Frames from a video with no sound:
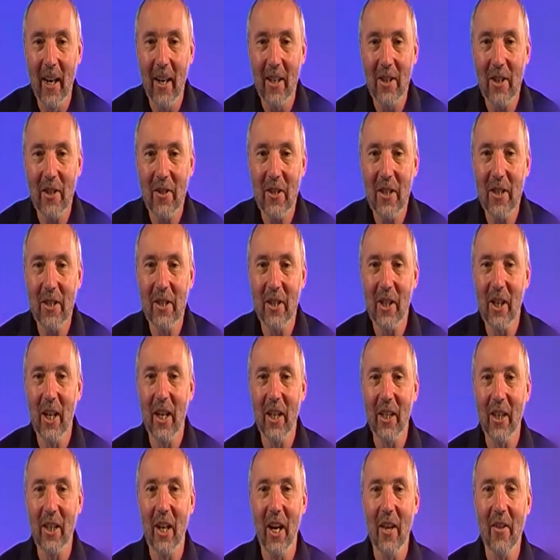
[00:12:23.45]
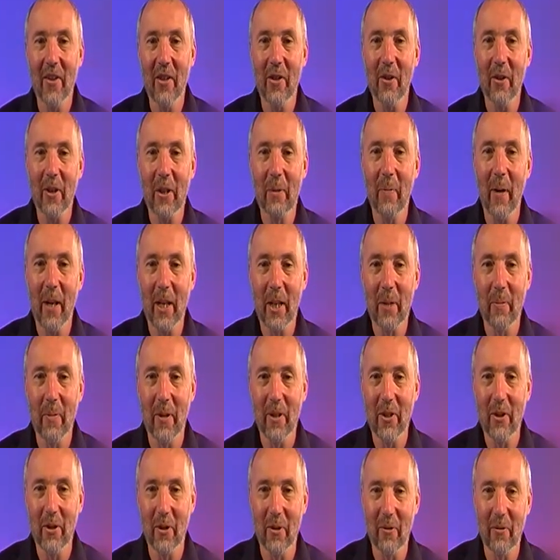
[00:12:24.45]
So this is the kind of guy that you expect to
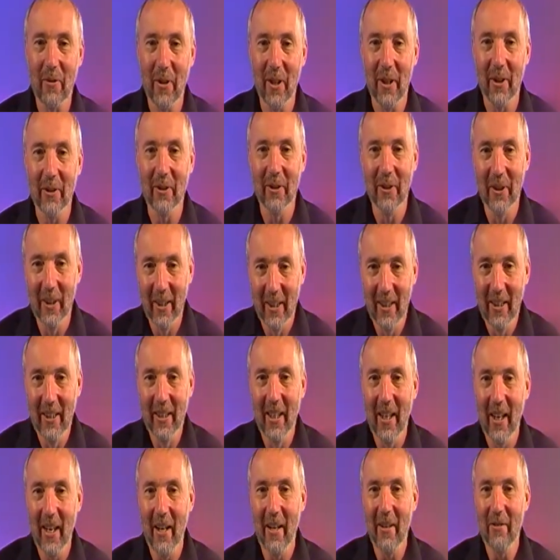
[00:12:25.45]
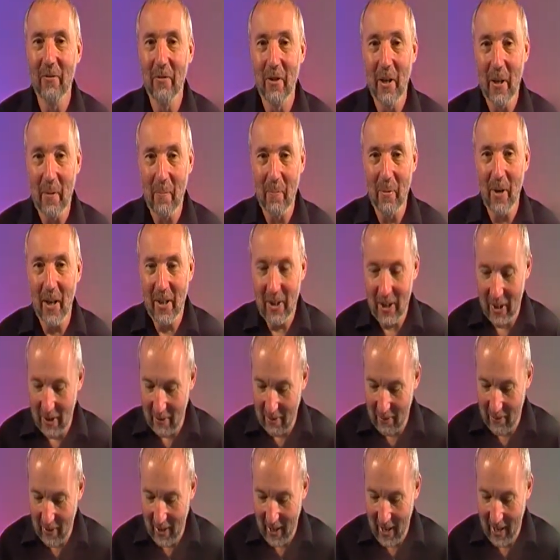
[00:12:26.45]
be sort of, really
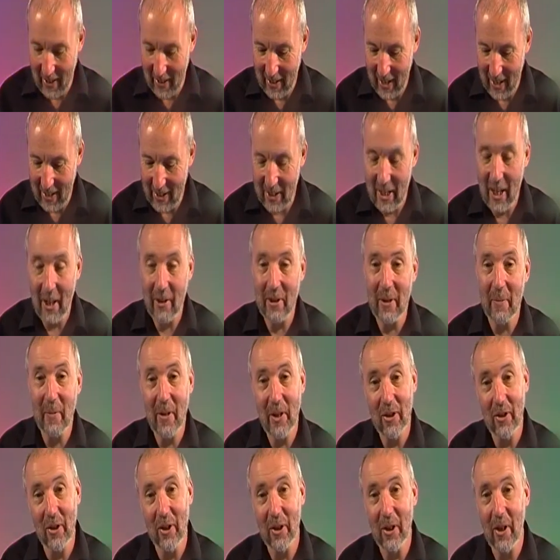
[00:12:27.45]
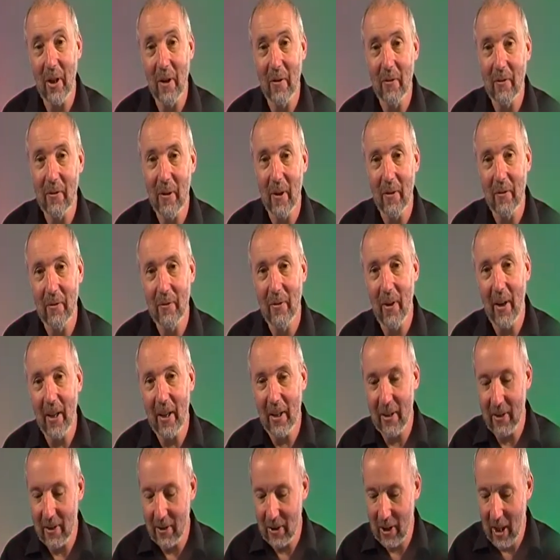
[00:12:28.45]
impressive, and tells him he's got to go and
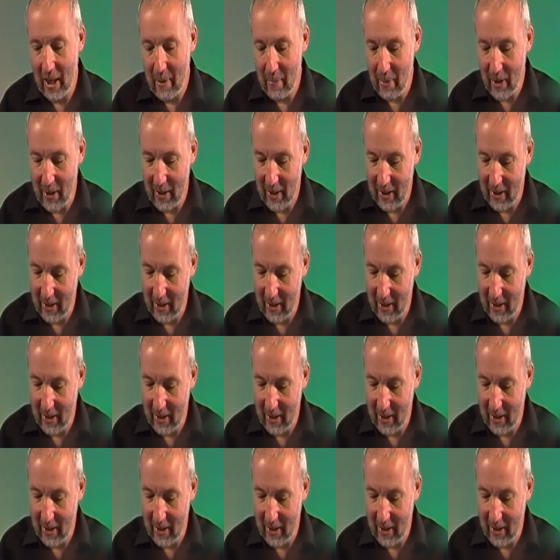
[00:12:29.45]
fight Jabin.